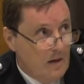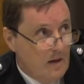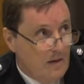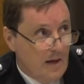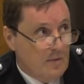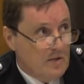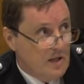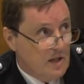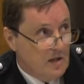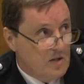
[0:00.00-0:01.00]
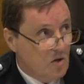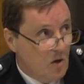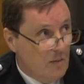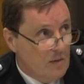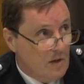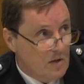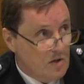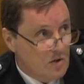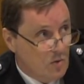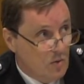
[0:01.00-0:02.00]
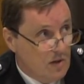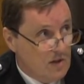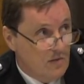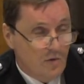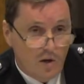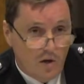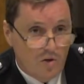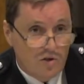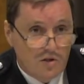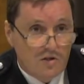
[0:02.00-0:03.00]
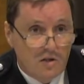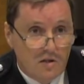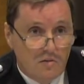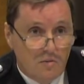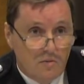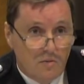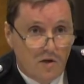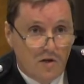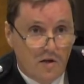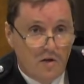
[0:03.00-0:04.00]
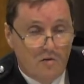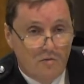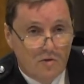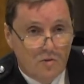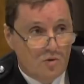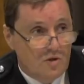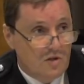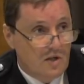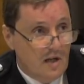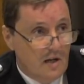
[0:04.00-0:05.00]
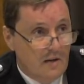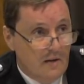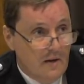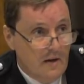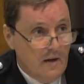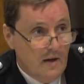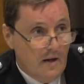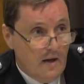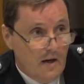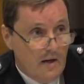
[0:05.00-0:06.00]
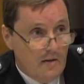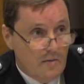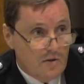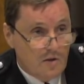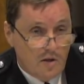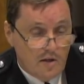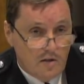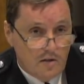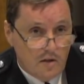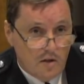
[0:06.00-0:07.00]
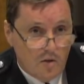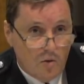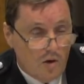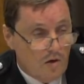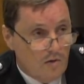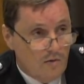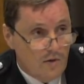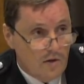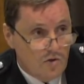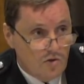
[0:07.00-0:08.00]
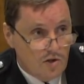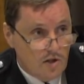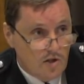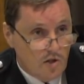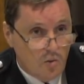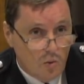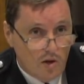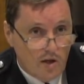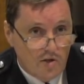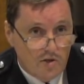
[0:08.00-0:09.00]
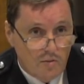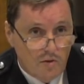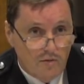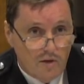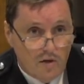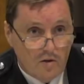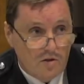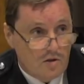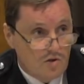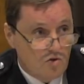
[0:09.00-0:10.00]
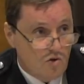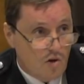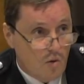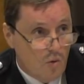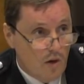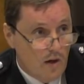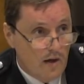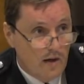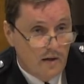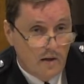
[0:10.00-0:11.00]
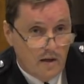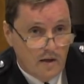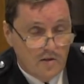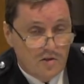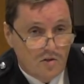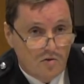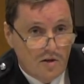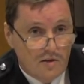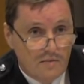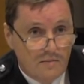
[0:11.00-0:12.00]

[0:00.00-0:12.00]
At that particular time, I just thought it's a very large incident. We're going to need a lot of resources there, and it's going to need quite a lot of strategic coordination with regards to control and the incident ground.